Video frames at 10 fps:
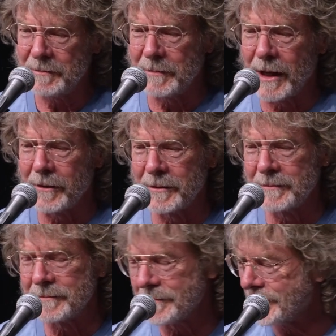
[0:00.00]

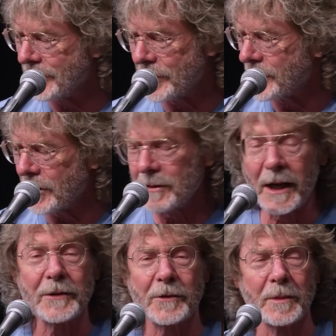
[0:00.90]
Byron was so
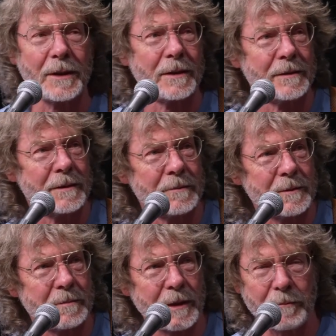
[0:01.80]
nice to me,
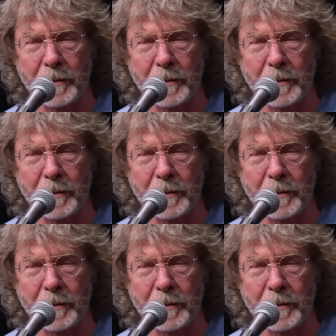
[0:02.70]
and we